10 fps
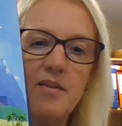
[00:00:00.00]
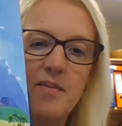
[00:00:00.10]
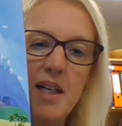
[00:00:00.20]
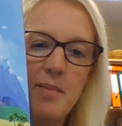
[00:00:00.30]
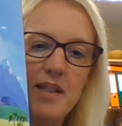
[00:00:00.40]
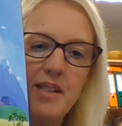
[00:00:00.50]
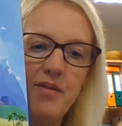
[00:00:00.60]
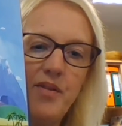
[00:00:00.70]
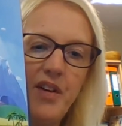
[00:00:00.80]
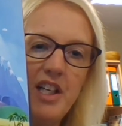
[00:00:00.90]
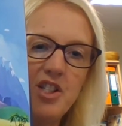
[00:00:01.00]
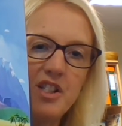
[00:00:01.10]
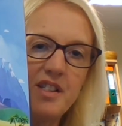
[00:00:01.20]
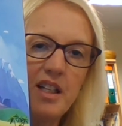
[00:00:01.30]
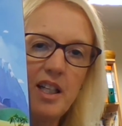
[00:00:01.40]
Might be some
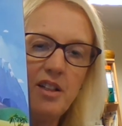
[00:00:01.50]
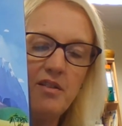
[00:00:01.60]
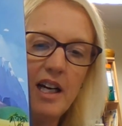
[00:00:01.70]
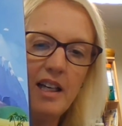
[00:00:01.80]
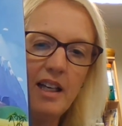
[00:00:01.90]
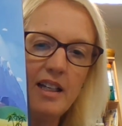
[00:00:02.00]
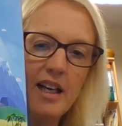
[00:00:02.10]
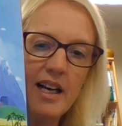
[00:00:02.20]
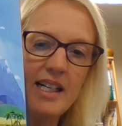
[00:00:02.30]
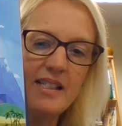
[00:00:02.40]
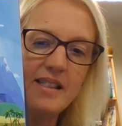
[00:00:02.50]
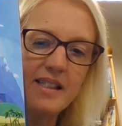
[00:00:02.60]
features that you recognise.